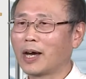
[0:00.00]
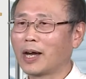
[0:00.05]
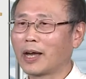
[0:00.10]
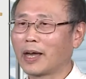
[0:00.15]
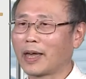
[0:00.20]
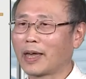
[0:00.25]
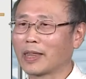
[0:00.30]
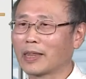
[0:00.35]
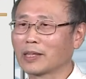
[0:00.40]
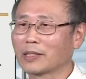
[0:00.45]

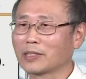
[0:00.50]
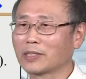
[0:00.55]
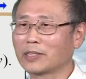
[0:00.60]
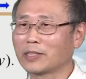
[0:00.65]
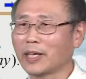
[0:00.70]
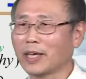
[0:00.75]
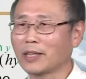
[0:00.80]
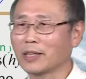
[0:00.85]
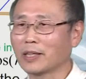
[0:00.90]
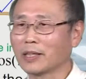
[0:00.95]
and
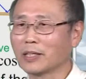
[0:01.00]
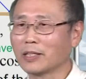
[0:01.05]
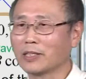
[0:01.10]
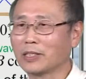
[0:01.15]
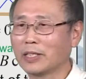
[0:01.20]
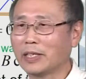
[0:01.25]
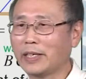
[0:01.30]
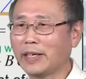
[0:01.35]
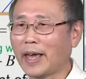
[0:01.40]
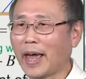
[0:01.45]
set
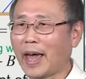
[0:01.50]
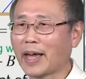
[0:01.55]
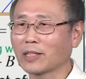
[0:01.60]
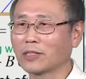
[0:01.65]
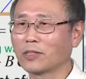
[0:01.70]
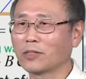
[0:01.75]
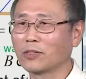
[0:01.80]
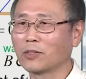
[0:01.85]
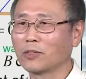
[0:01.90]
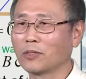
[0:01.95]
this
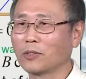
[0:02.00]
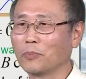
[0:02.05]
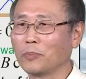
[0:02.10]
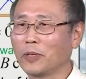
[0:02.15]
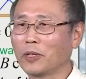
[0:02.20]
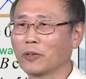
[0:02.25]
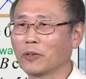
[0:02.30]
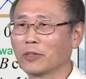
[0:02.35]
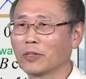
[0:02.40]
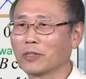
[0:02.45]
EX to
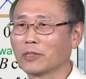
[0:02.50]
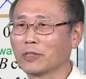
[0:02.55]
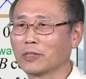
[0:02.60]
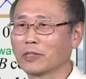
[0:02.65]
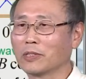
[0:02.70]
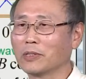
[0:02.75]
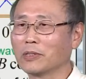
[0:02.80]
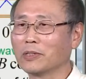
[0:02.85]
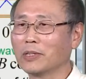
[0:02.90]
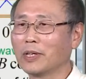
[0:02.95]
be equal to
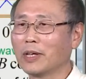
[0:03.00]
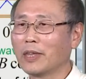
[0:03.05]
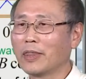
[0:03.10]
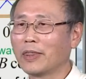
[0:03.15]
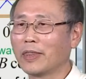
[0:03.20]
zero,